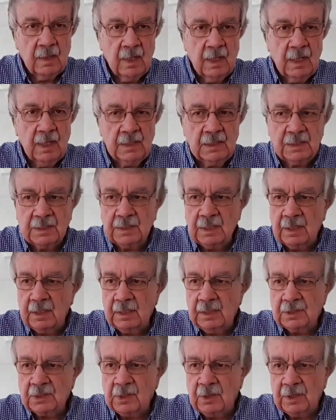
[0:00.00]

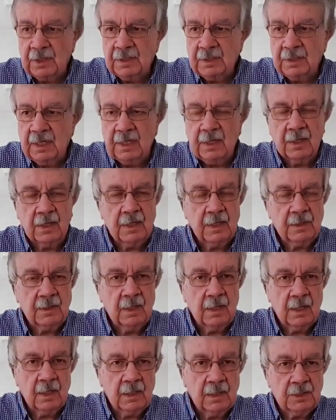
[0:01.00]
His colleague DI,
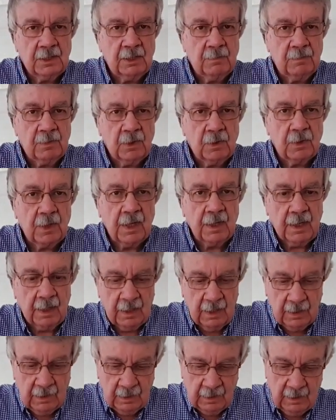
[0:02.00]
Jim Doggett,
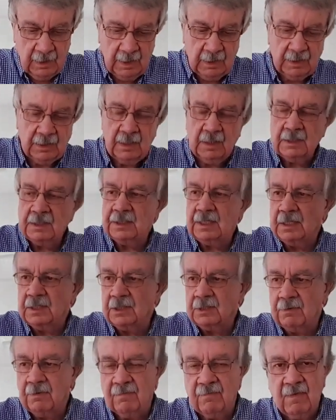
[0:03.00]
is
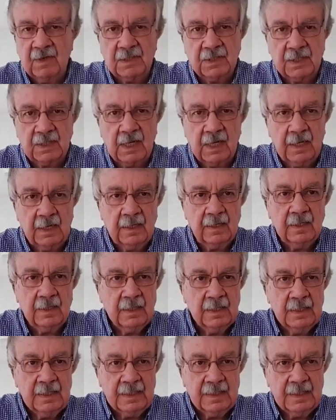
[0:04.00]
sent to investigate.